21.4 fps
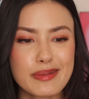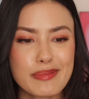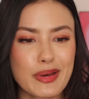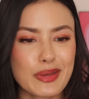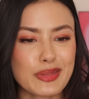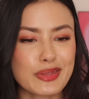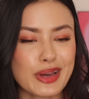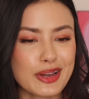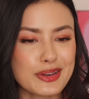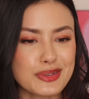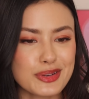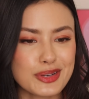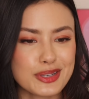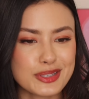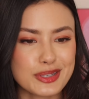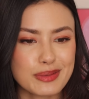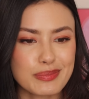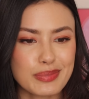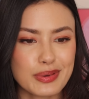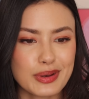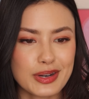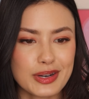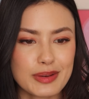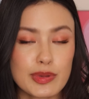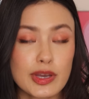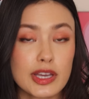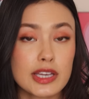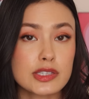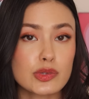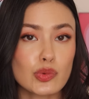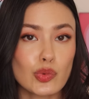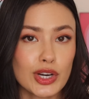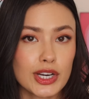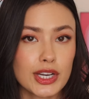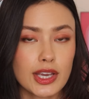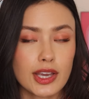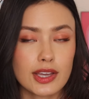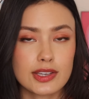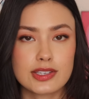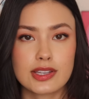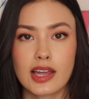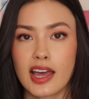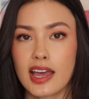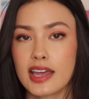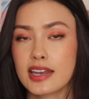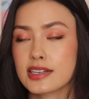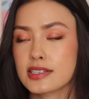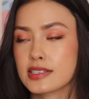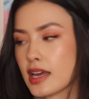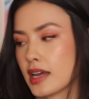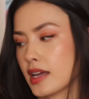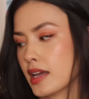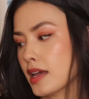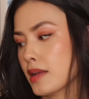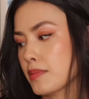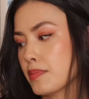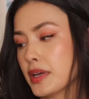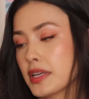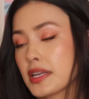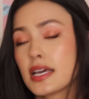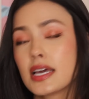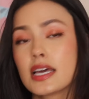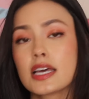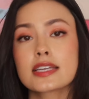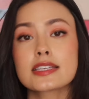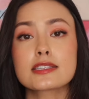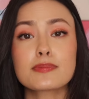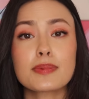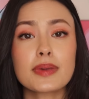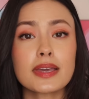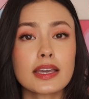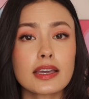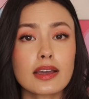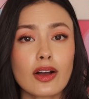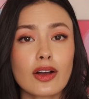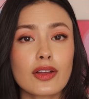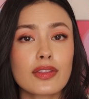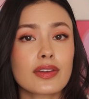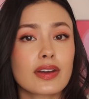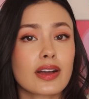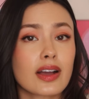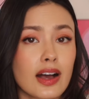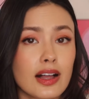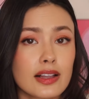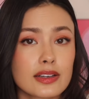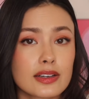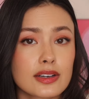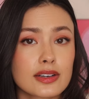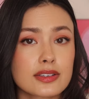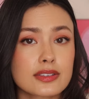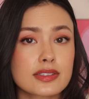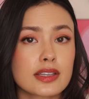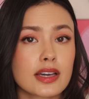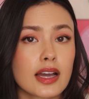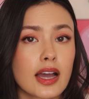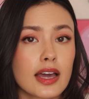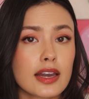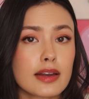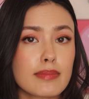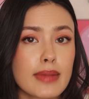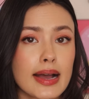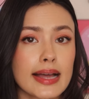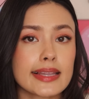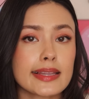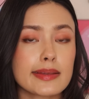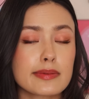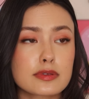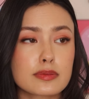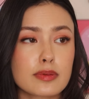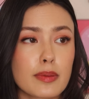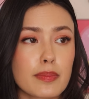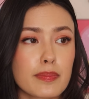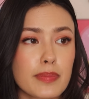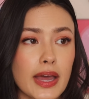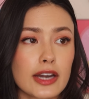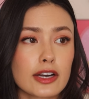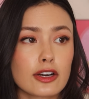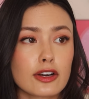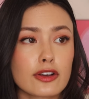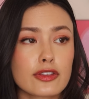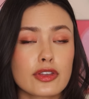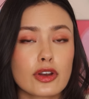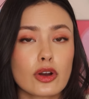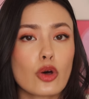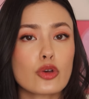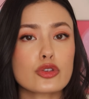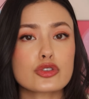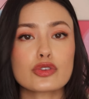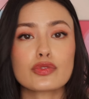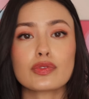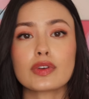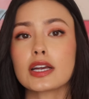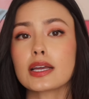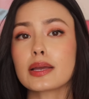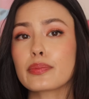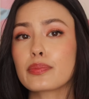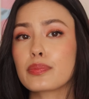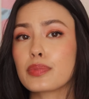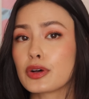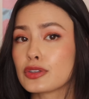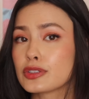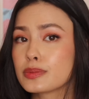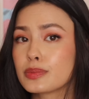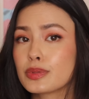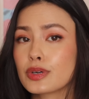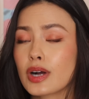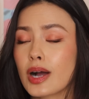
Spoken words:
about the hydration part because we're going to get to that in a second. But speaking on the colors, the kind of My Lips But Better, they're also very buildable